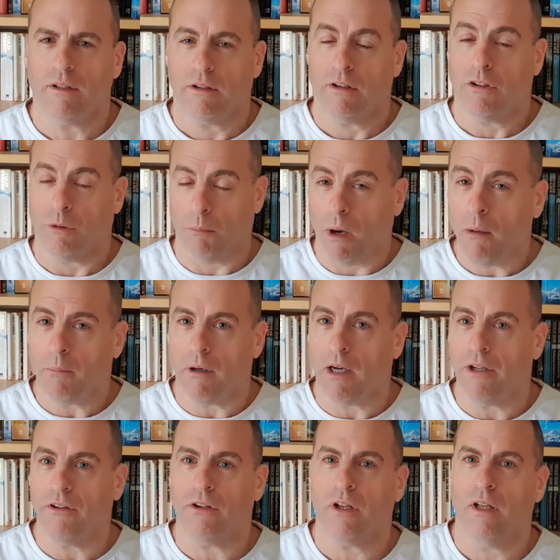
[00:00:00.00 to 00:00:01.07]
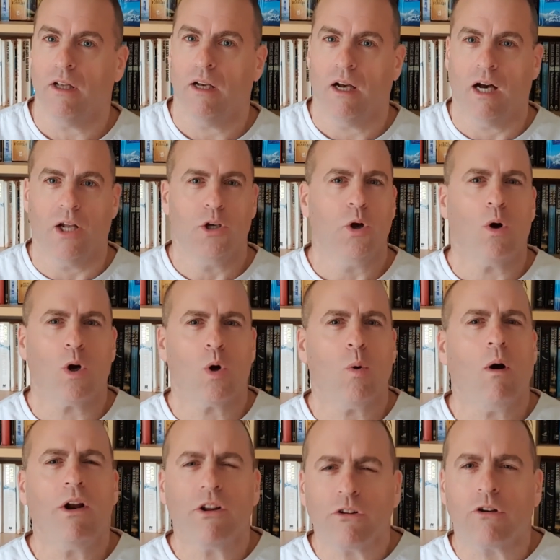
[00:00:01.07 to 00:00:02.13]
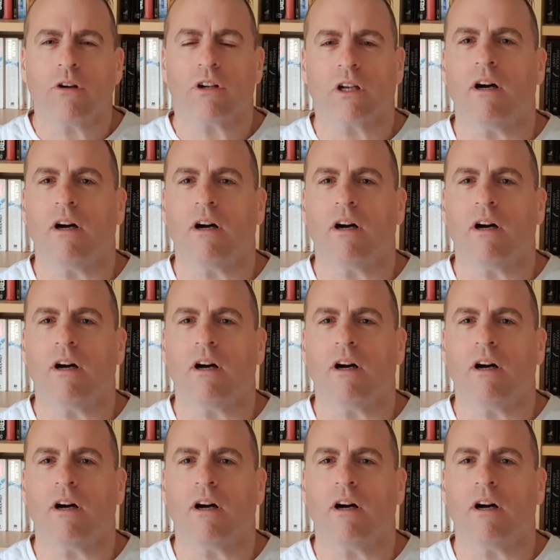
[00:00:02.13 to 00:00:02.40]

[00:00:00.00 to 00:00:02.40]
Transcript: to my mind, are not quite as good